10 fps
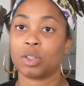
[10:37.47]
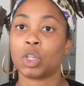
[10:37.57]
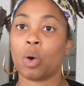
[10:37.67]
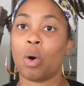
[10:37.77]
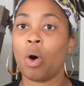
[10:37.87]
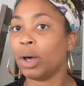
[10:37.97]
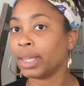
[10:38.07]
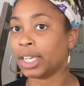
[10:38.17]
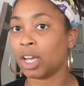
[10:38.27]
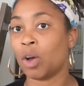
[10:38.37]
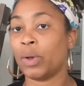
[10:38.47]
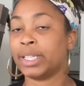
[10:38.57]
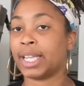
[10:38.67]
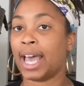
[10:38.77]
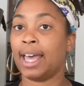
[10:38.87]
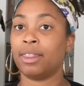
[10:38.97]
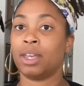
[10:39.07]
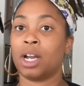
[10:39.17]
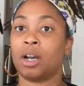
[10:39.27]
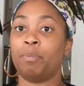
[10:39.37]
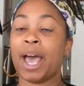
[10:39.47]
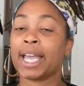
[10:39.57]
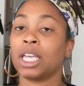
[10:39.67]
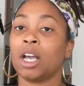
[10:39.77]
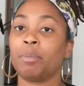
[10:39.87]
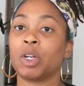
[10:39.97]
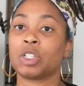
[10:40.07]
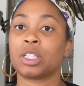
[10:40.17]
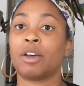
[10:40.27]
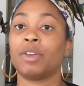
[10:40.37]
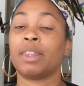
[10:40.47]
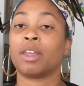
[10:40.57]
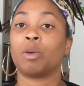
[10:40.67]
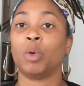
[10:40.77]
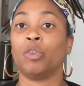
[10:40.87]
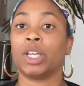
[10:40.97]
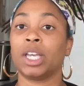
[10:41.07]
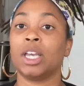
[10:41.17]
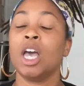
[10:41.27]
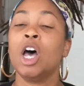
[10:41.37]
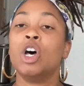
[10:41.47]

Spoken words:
So all they know is that they're packing up your stuff and they're moving it.